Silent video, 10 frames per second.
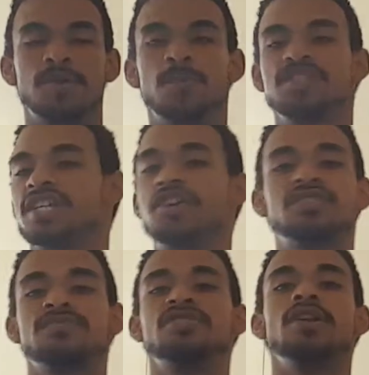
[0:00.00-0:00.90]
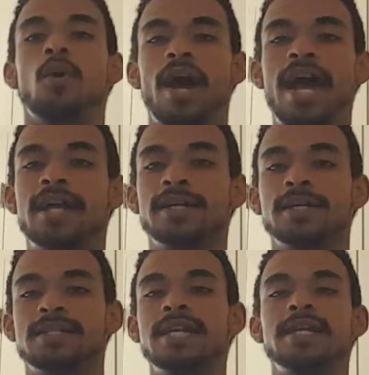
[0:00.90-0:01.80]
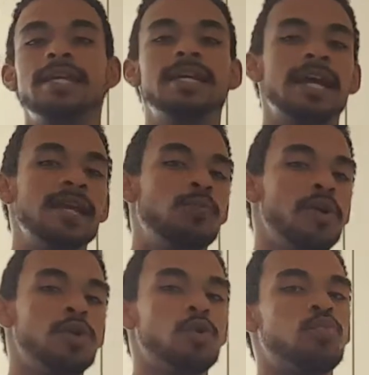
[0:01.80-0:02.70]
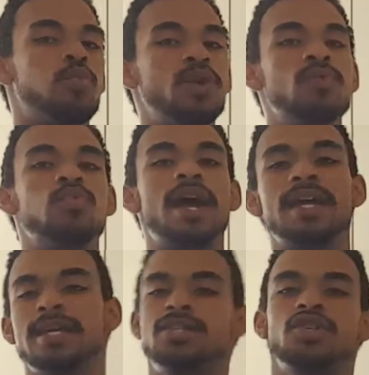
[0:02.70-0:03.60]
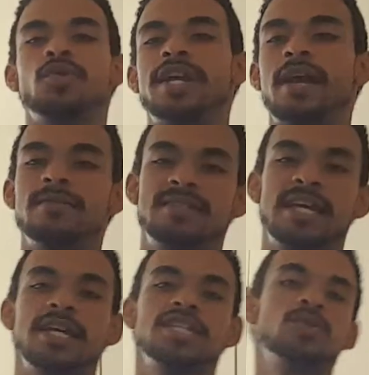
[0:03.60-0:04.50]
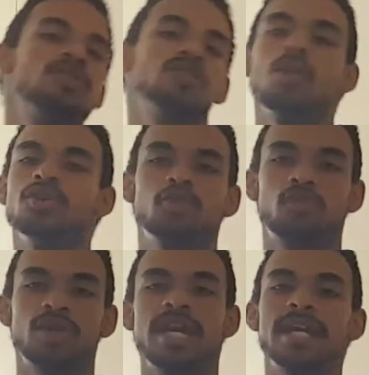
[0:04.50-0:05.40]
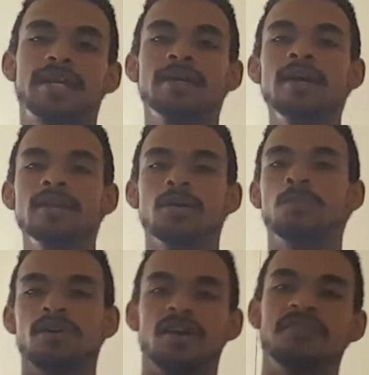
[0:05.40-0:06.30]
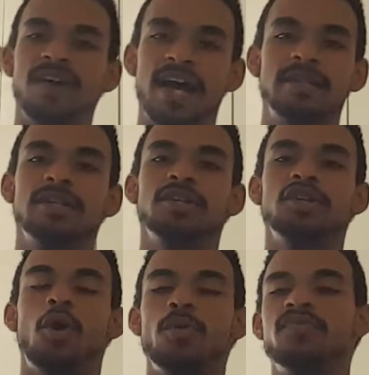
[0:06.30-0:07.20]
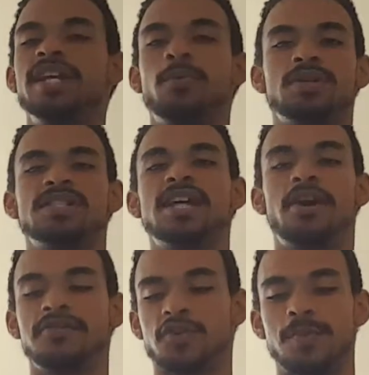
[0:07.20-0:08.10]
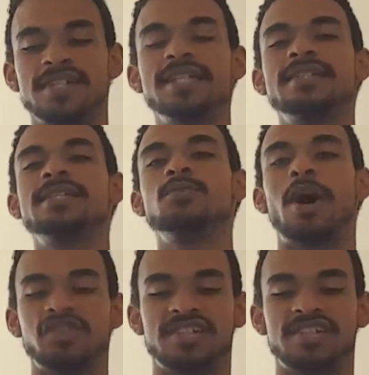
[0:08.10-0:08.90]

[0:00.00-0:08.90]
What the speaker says: scares him to no end, because Lady Eileen at any point could rewrite history and say she was the one who created the Book of End, when really it was Zeref. So basically, let's see how she